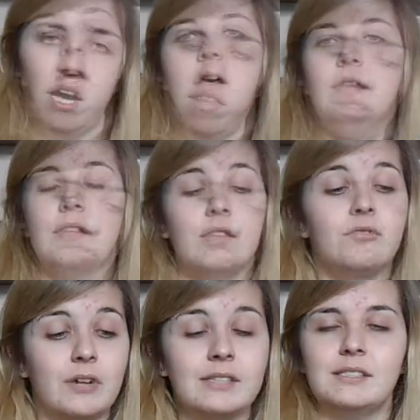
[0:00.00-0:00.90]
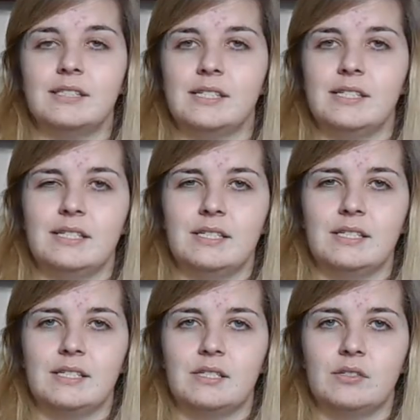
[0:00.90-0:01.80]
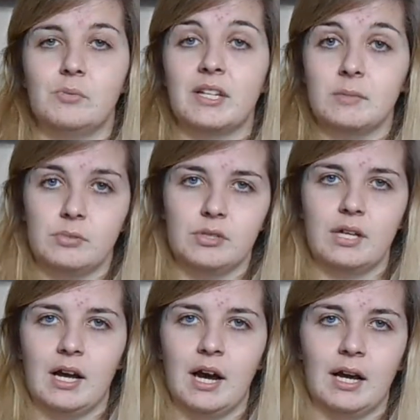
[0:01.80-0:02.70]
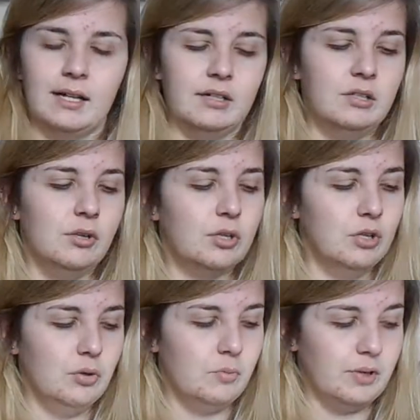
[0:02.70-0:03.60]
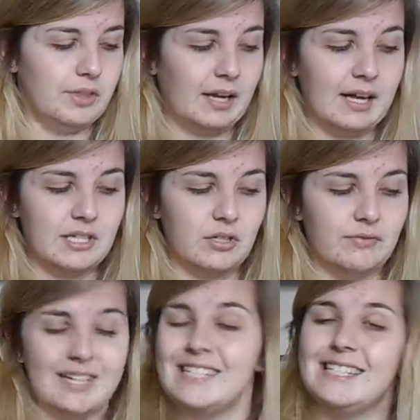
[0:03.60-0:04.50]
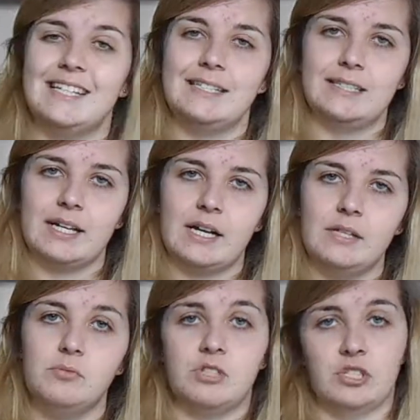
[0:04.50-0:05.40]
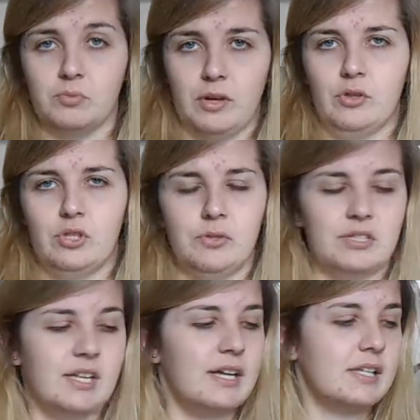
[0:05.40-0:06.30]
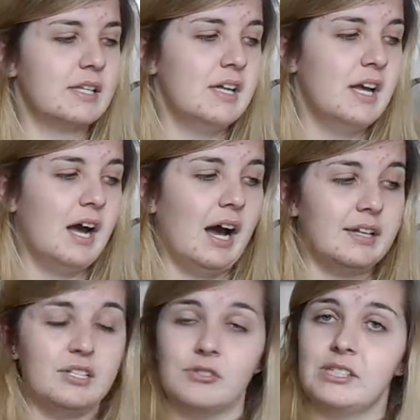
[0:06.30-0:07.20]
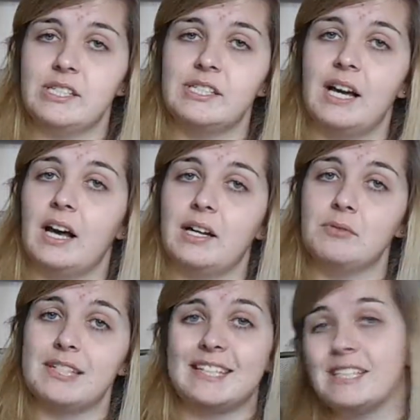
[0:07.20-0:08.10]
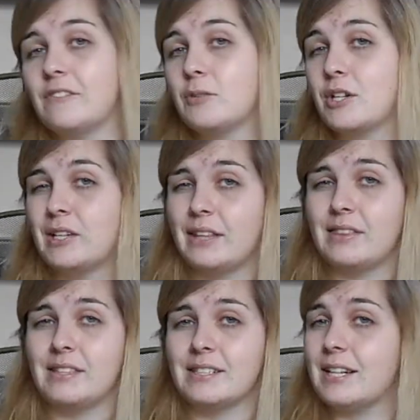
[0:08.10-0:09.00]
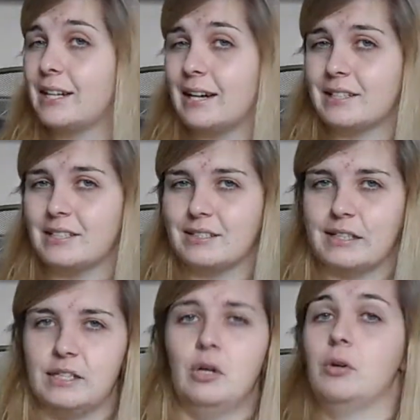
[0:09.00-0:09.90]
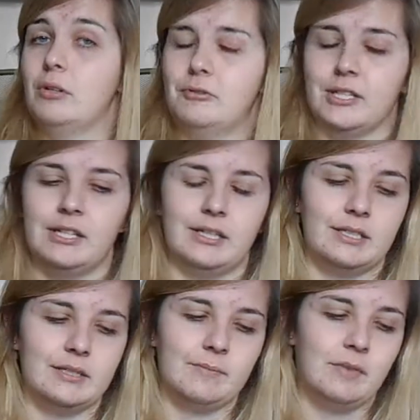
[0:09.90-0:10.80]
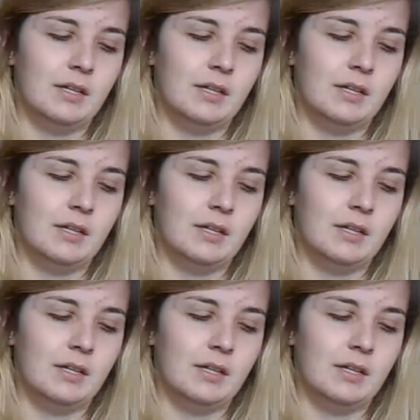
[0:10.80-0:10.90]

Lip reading: And then the front is the Westonbirt High logo with the class of 1989, which is when the show was set. And as you can see, I was lucky enough to actually get the entire cast to sign it on closing night.